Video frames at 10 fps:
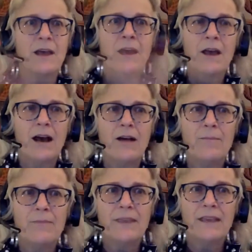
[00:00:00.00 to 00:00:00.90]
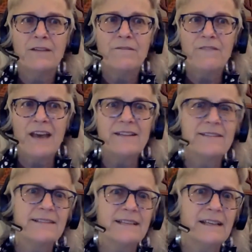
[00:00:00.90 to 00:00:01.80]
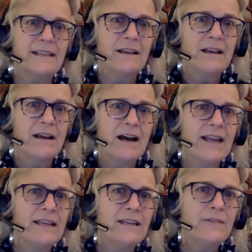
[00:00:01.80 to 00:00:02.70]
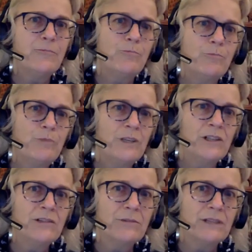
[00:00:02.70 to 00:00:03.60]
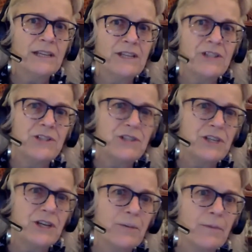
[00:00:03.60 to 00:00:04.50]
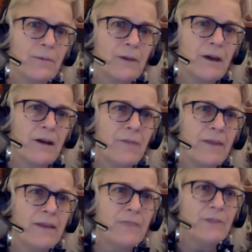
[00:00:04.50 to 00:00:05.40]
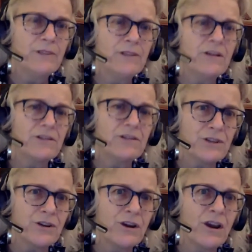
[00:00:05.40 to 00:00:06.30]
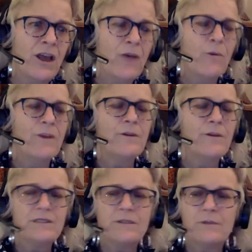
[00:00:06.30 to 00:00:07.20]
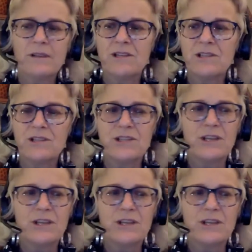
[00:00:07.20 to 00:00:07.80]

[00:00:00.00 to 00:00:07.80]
Um, in a fantasy, I can build a relationship. Um, I can build a culture where there is a relationship